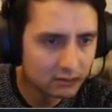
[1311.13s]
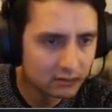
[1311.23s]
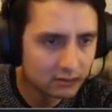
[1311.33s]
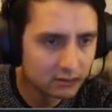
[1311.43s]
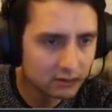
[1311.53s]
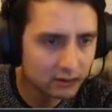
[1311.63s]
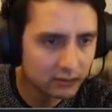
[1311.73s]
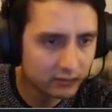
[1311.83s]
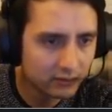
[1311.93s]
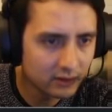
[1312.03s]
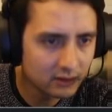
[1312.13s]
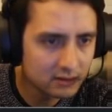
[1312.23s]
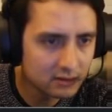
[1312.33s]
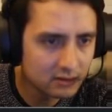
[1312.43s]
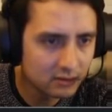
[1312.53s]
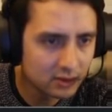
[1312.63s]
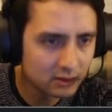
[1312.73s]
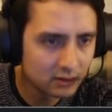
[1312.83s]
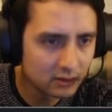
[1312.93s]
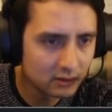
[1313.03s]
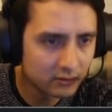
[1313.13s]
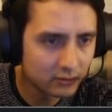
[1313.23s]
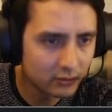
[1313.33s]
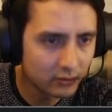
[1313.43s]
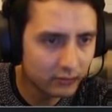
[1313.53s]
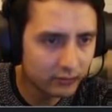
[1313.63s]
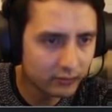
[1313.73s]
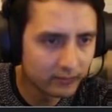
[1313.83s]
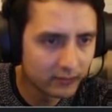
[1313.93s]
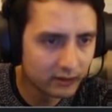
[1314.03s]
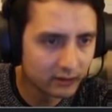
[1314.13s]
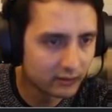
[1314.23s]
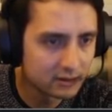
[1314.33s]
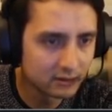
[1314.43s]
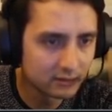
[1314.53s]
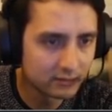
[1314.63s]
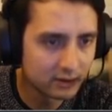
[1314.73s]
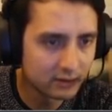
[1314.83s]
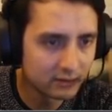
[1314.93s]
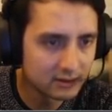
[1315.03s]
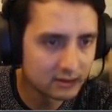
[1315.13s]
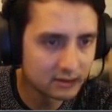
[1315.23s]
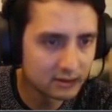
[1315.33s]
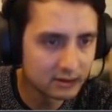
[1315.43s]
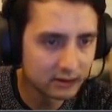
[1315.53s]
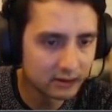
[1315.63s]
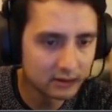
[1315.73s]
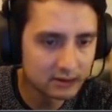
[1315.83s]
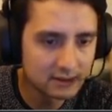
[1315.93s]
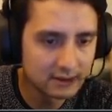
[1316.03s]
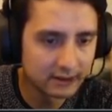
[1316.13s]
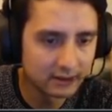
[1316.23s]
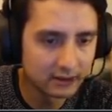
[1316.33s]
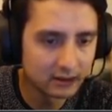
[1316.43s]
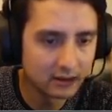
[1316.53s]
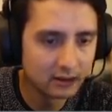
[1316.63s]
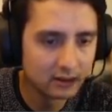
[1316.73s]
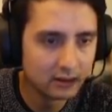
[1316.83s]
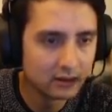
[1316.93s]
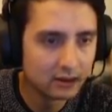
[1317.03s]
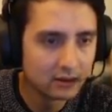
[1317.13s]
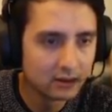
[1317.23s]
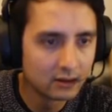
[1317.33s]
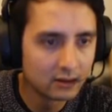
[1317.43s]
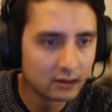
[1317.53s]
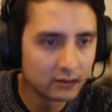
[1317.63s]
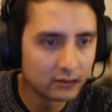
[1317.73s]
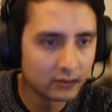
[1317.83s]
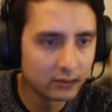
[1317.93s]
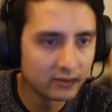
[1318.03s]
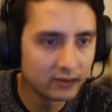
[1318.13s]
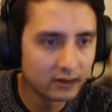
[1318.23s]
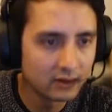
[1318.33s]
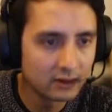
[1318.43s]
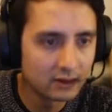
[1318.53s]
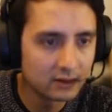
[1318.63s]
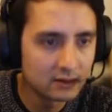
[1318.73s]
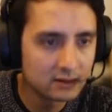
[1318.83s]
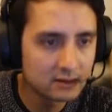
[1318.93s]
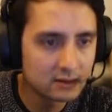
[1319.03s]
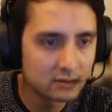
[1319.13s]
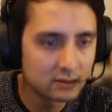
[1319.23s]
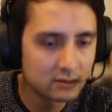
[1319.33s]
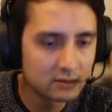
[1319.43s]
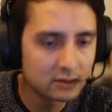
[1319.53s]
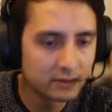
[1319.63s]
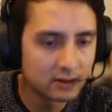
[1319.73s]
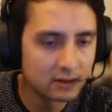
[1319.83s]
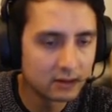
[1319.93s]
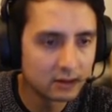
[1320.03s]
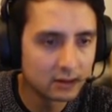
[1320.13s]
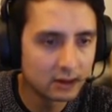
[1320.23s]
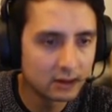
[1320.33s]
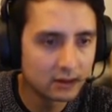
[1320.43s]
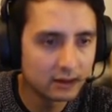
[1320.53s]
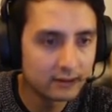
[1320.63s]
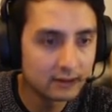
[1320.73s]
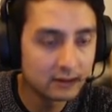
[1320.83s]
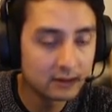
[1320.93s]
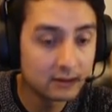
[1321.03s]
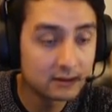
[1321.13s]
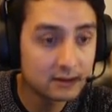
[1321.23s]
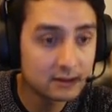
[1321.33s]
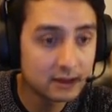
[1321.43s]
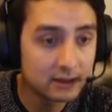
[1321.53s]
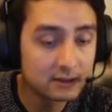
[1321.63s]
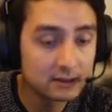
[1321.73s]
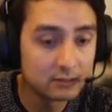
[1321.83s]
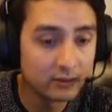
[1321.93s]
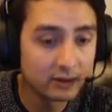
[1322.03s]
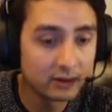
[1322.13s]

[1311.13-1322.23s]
I don't think he's touching the roof. No, he's not because he's sliding. It's sliding. So see, it's you stop it in the air, and this leg is moving.